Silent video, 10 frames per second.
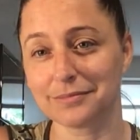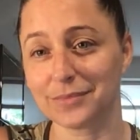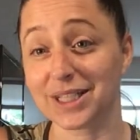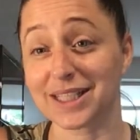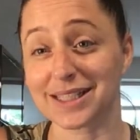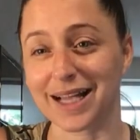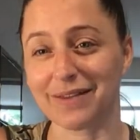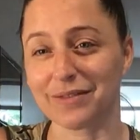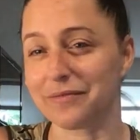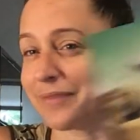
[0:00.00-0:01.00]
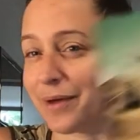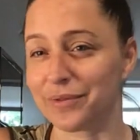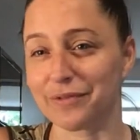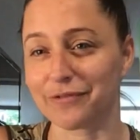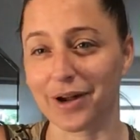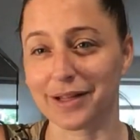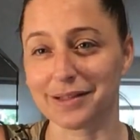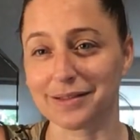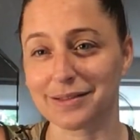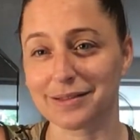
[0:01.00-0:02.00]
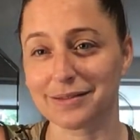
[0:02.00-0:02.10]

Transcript: Because I haven't found the friends